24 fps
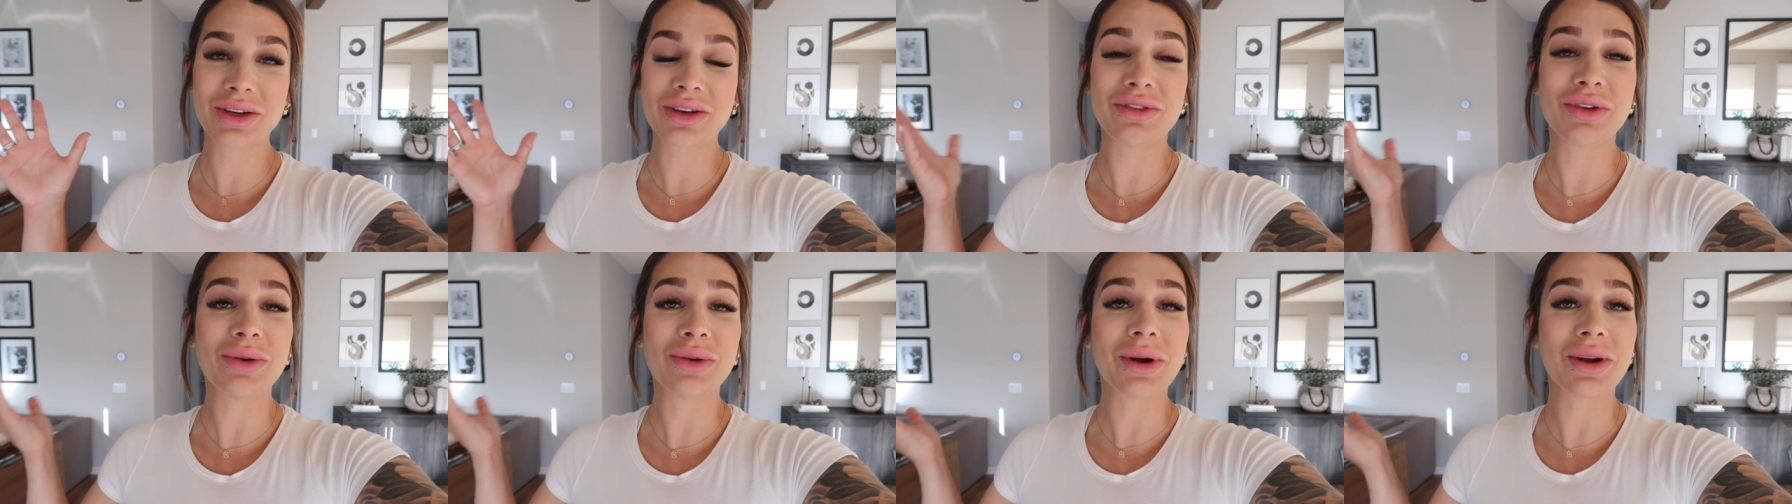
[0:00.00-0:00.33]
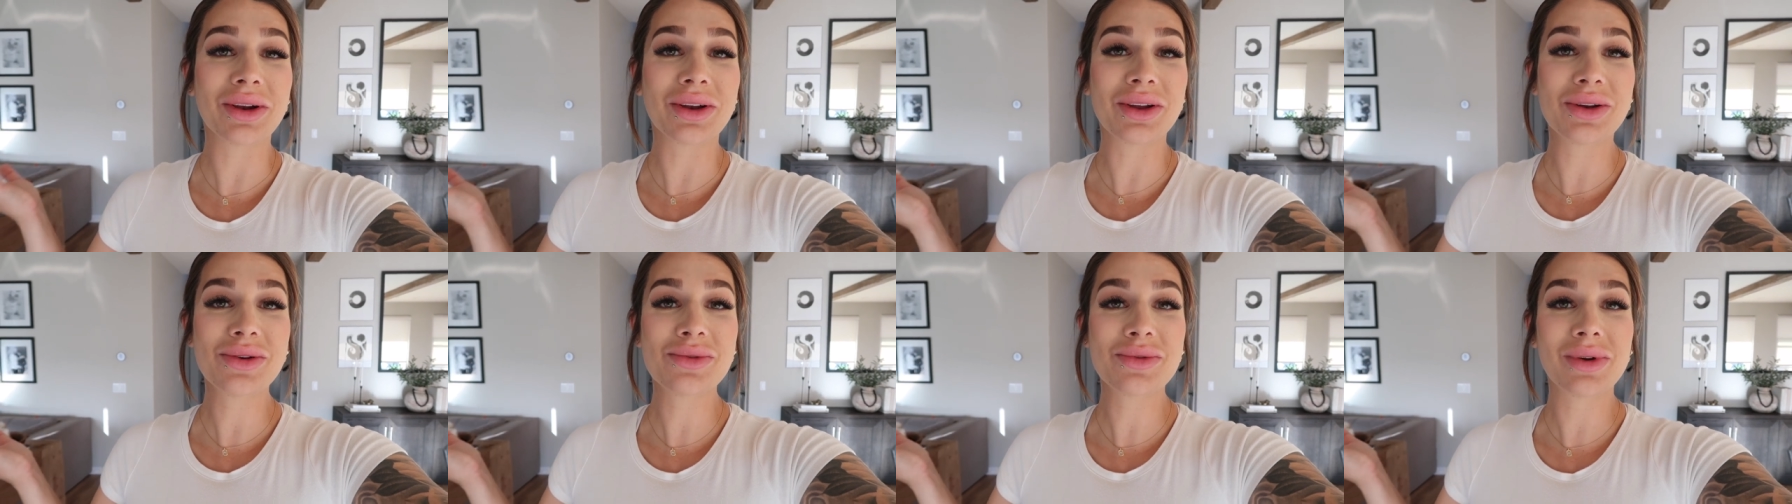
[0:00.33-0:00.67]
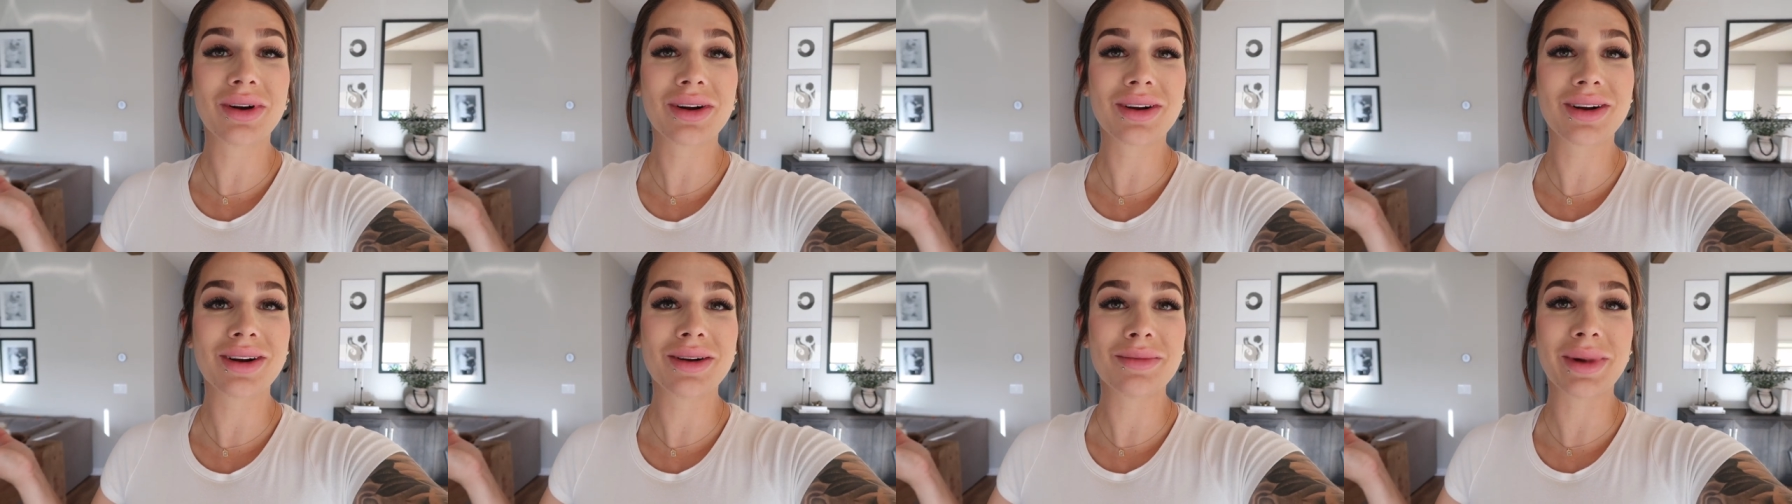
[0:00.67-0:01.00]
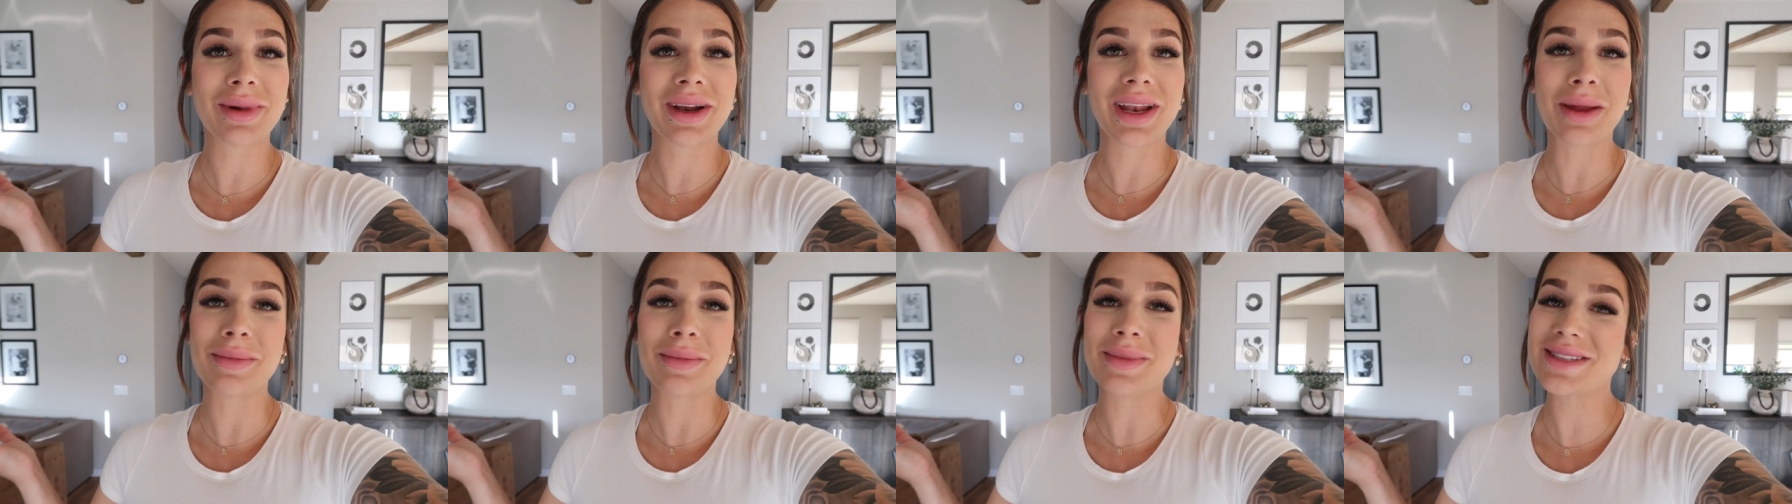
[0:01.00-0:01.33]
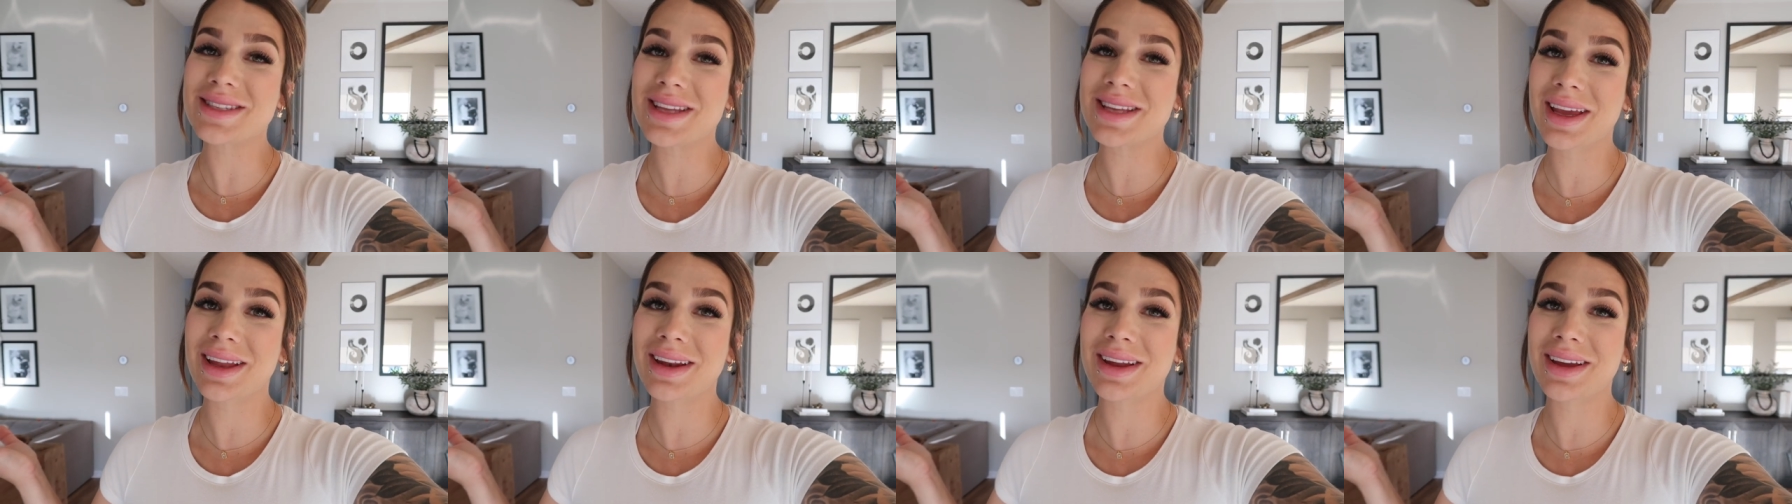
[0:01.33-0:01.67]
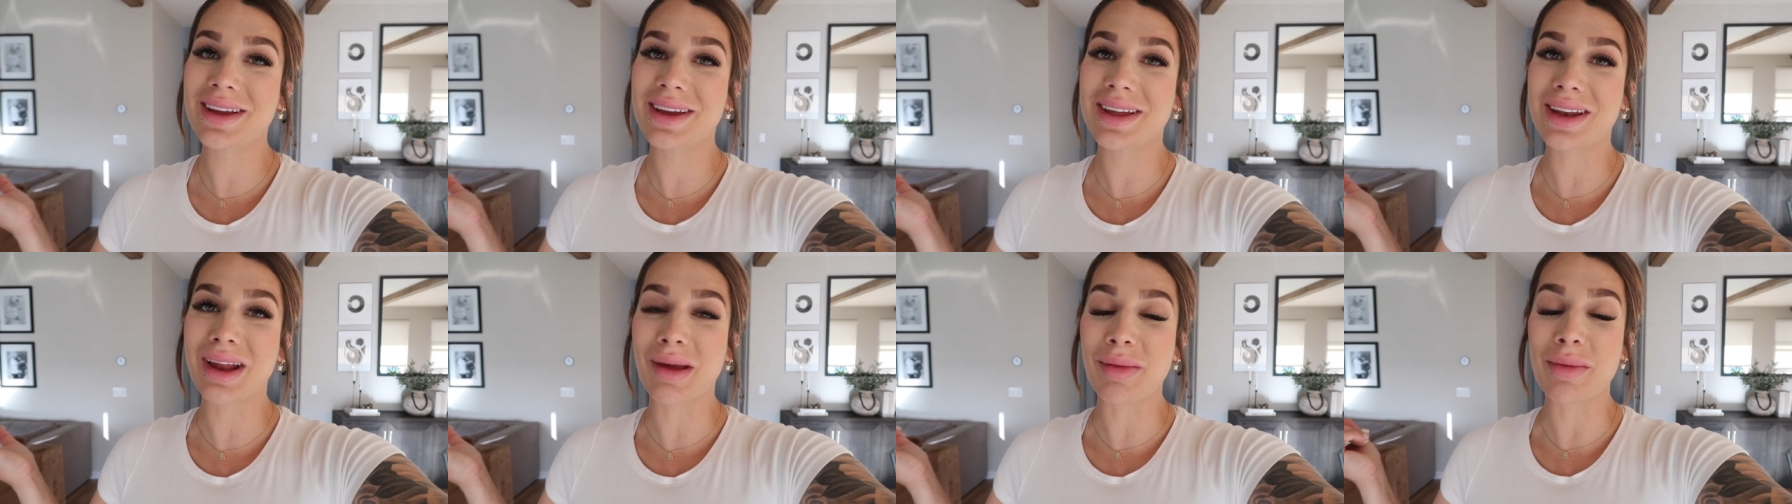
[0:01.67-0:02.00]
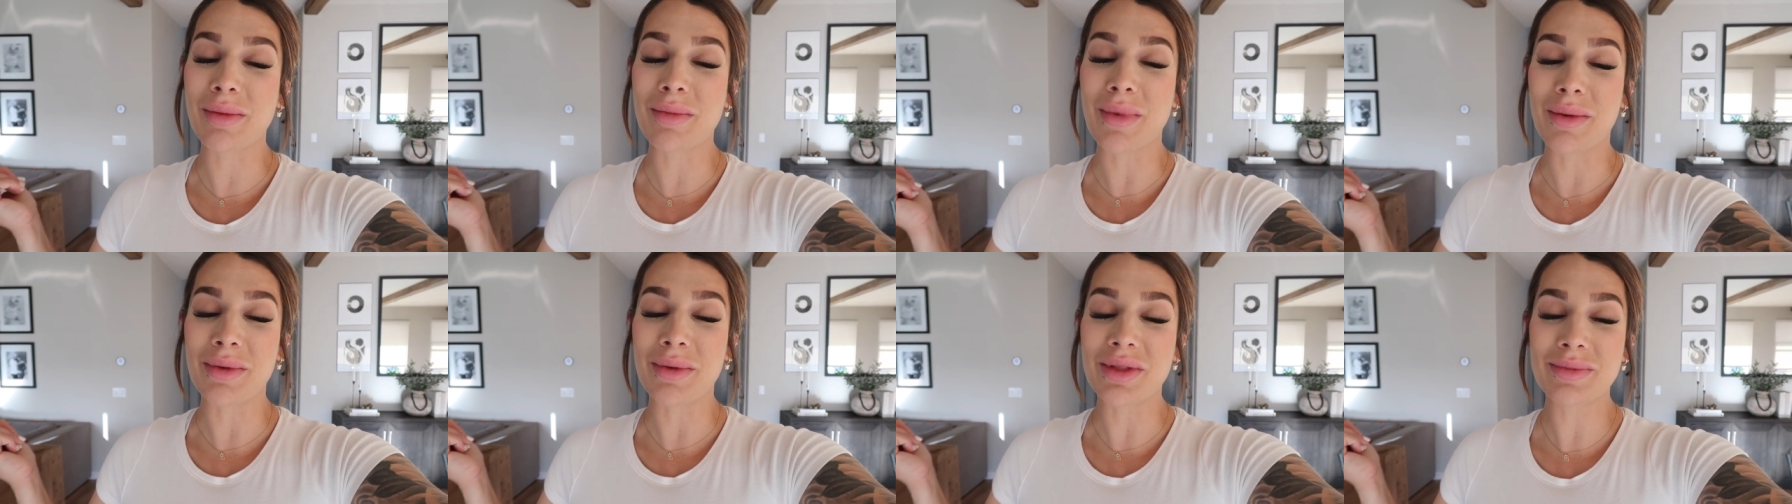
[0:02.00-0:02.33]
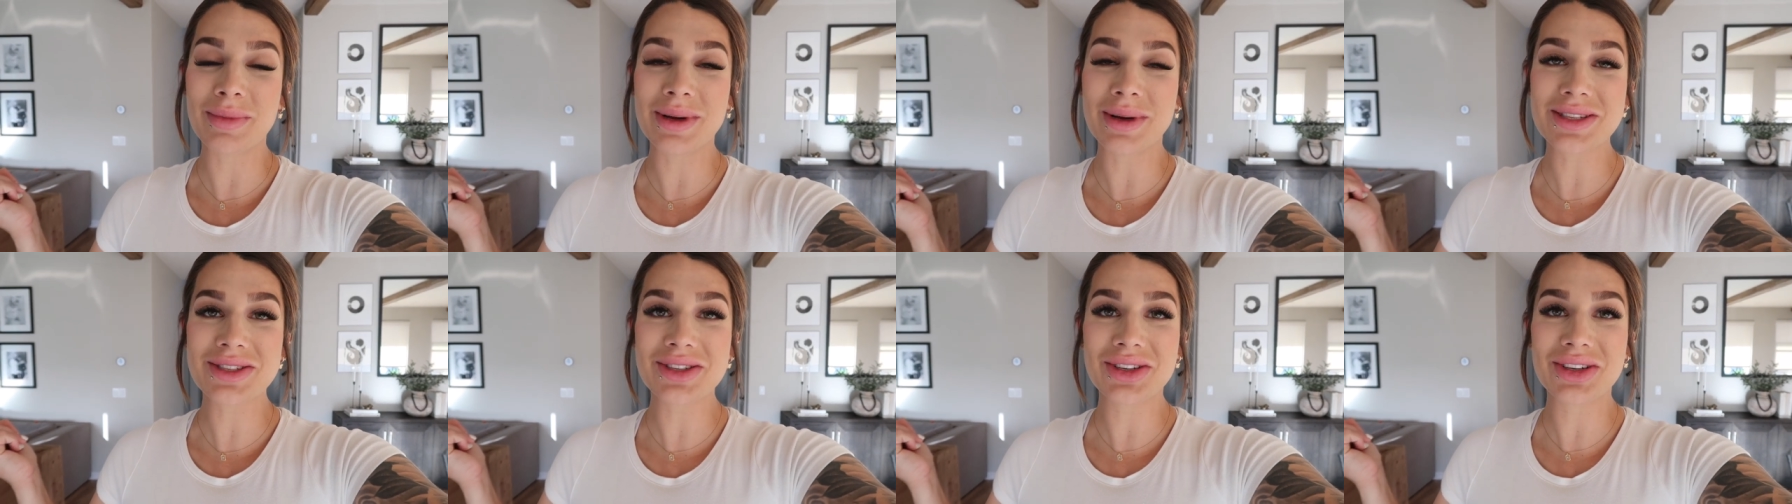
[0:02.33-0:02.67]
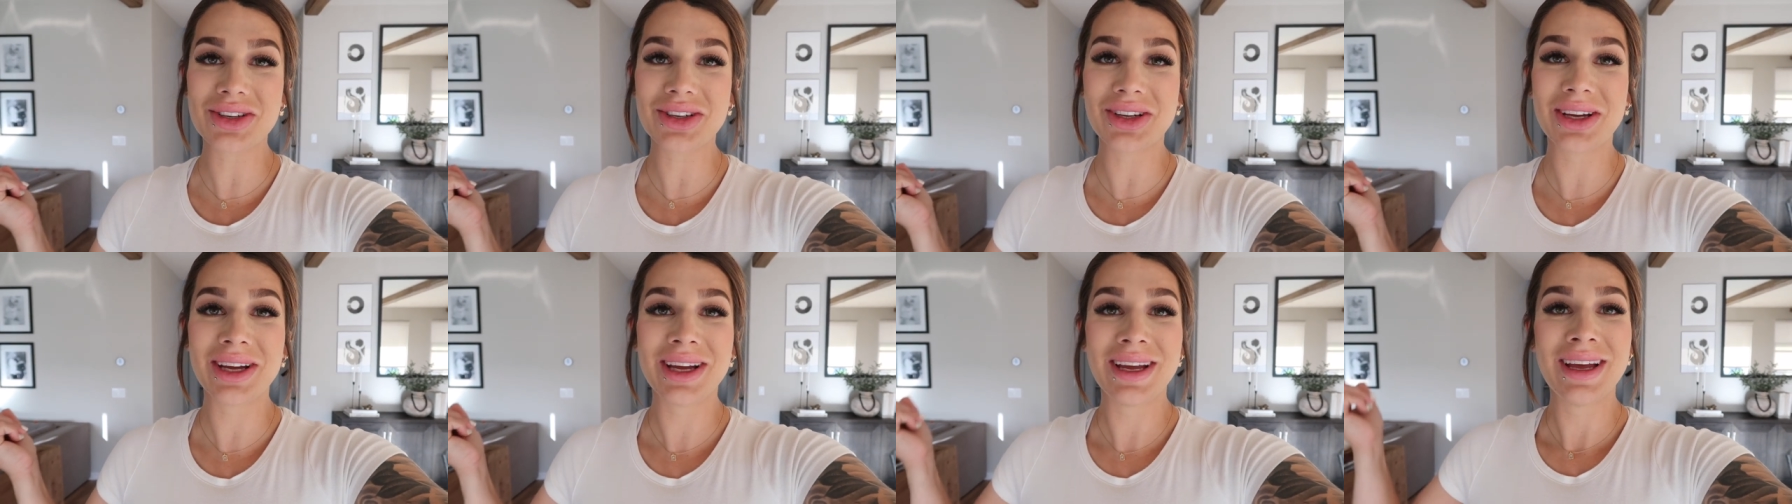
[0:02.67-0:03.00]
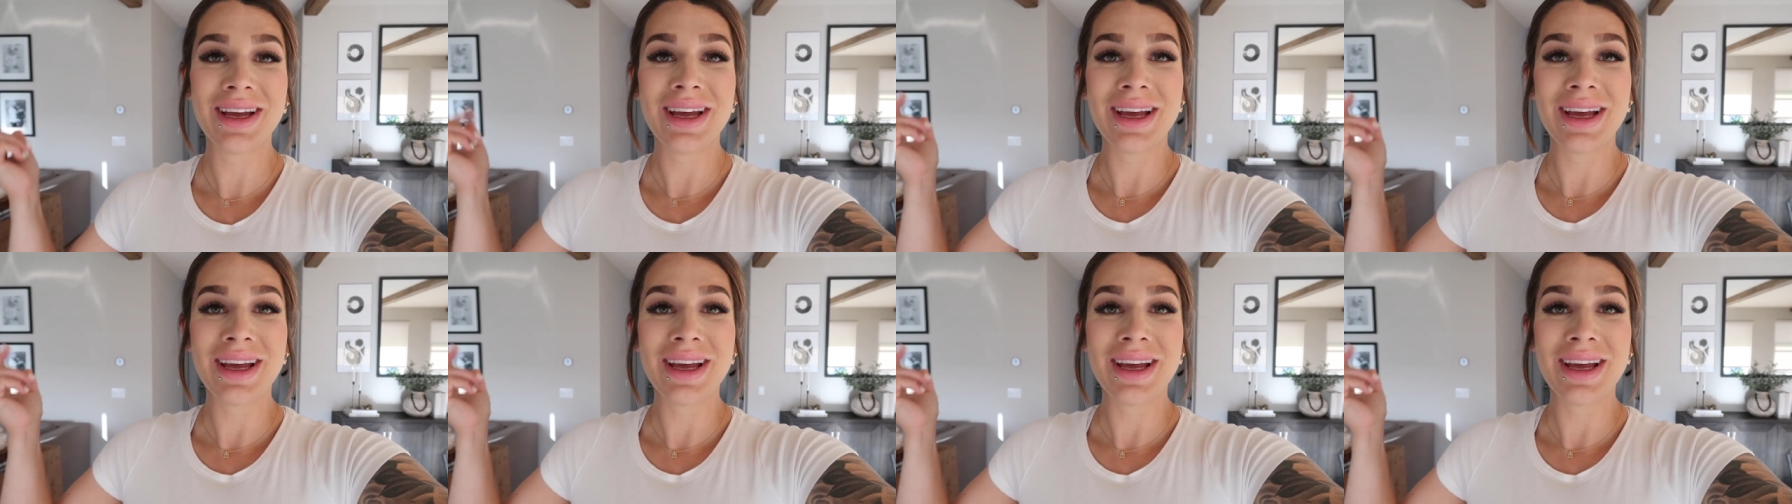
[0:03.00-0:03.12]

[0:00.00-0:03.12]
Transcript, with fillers: If you are new, welcome. My name is Hannah and I'm the Mom with Muscle.